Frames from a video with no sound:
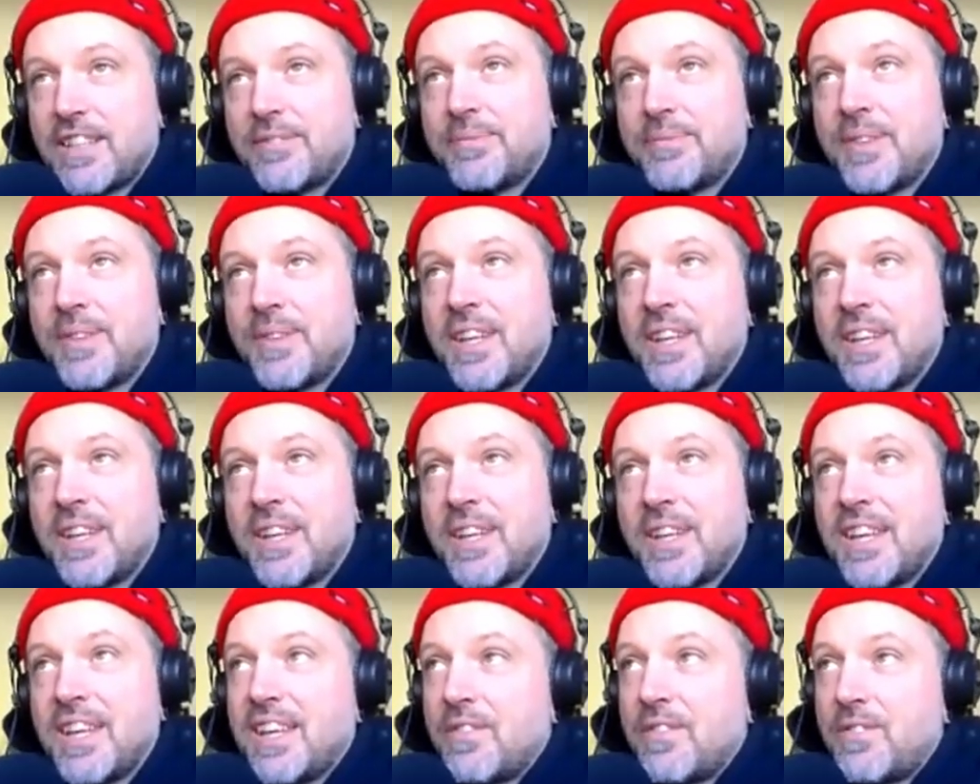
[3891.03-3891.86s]
And
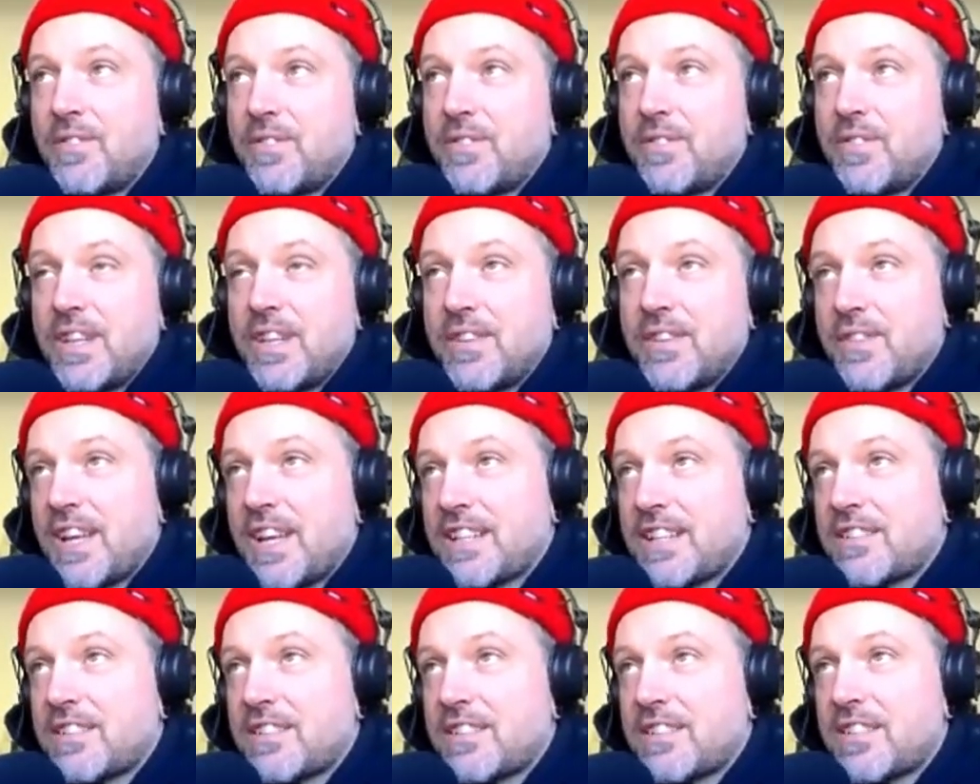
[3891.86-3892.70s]
if
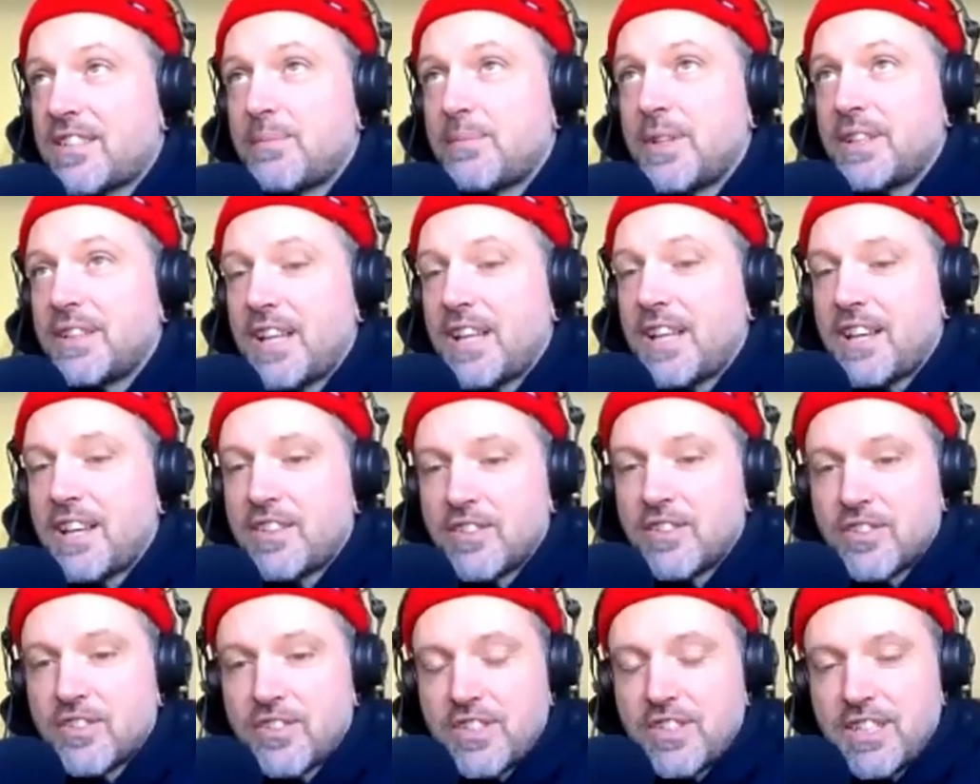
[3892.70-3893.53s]
that's something that
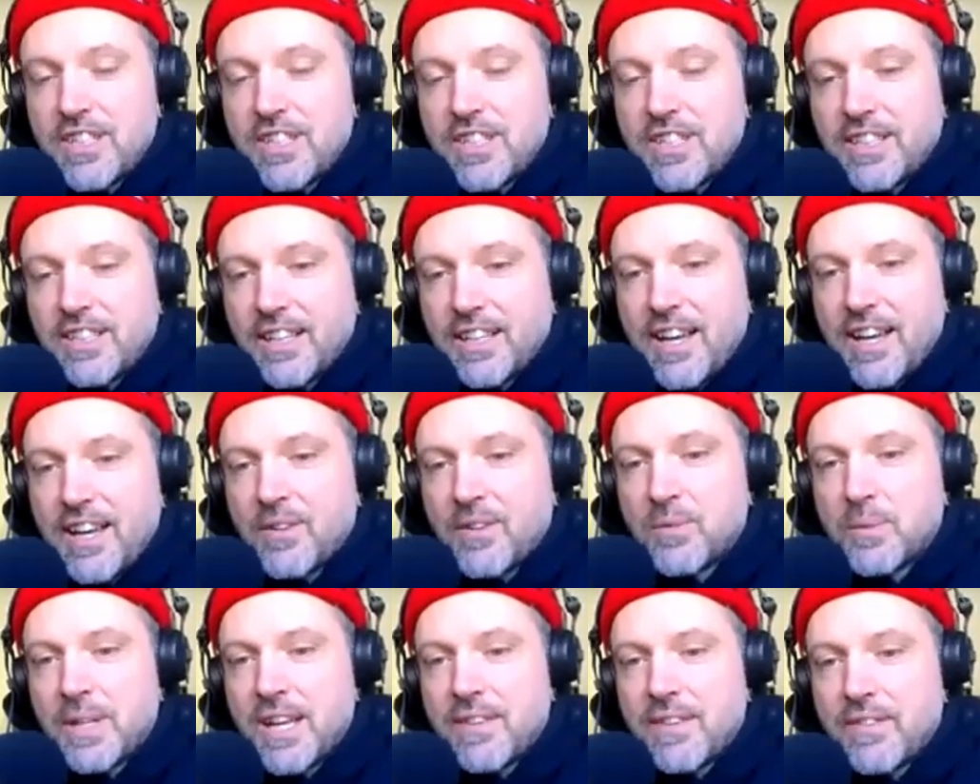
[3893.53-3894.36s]
you're seeking
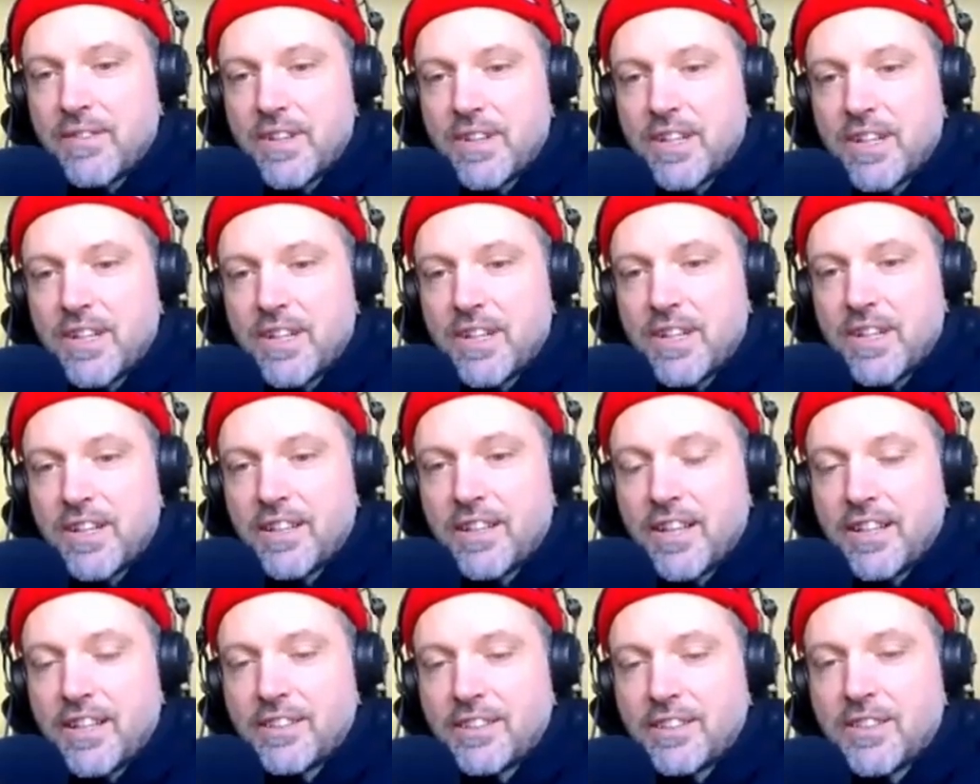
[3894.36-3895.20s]
out, we have an
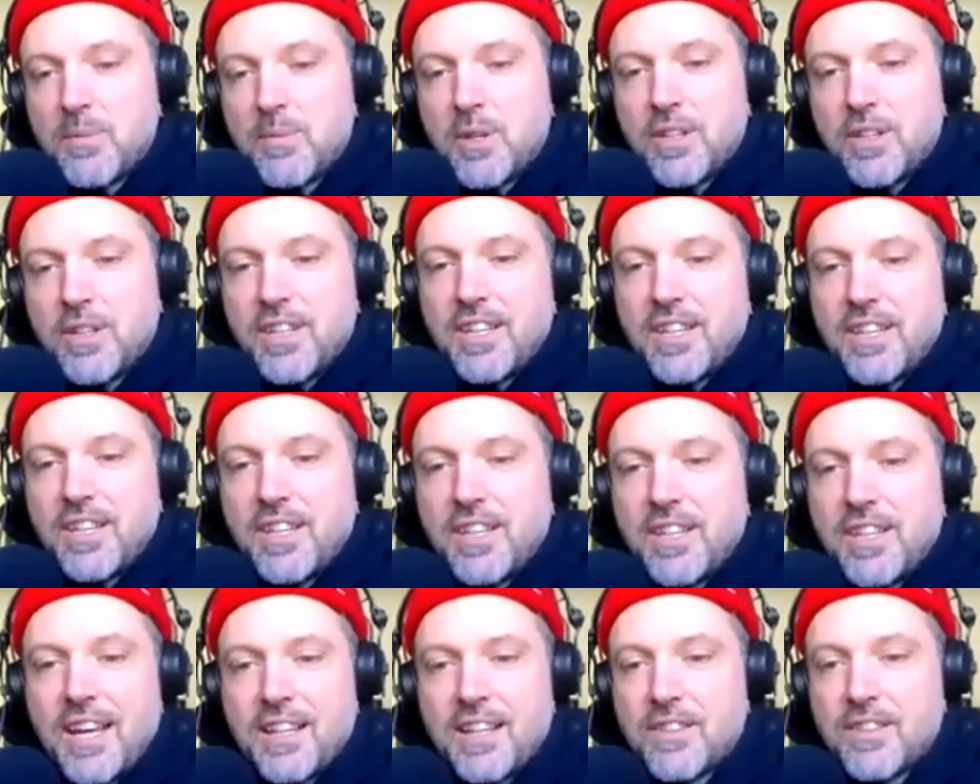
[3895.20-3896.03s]
online
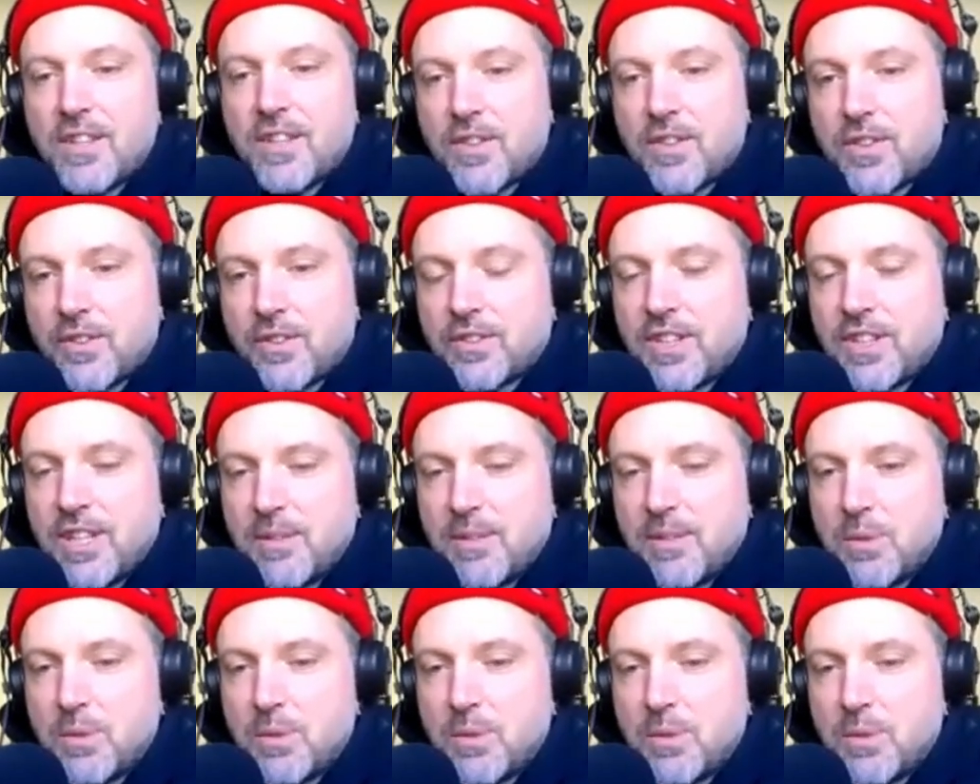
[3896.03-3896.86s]
community at the
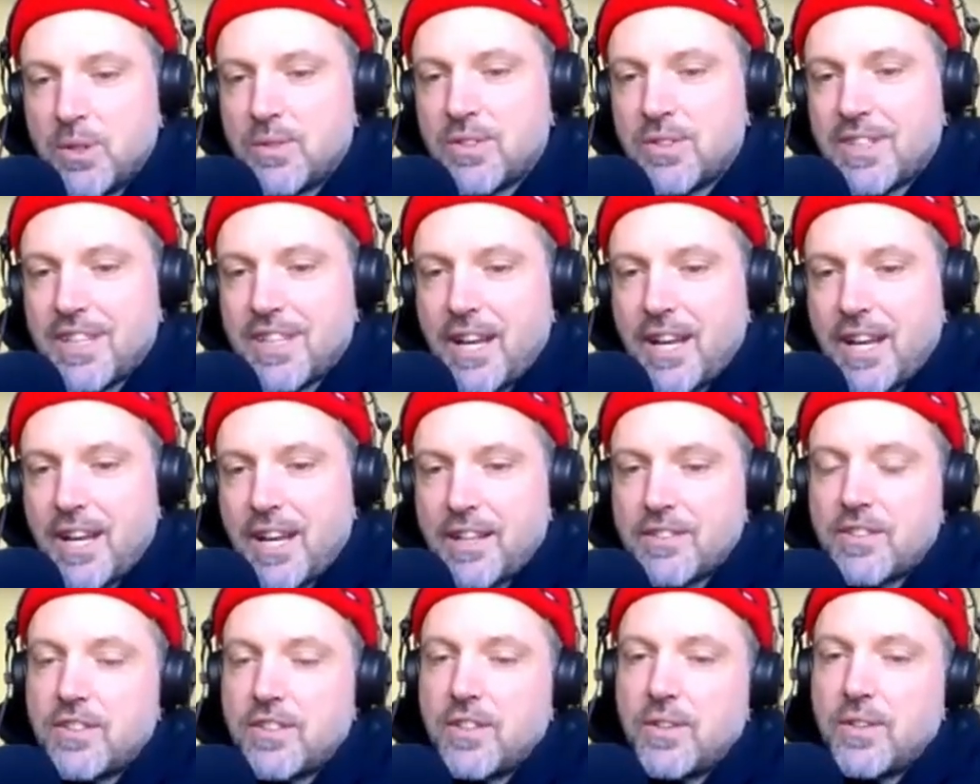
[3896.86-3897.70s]

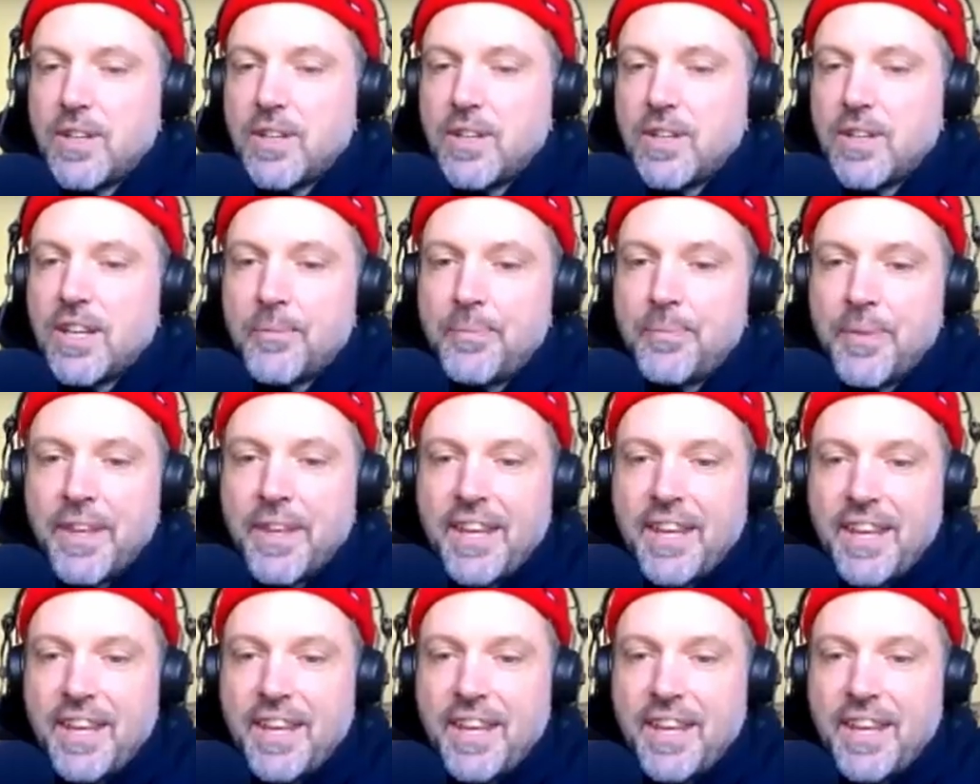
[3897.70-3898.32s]
13moons.studio,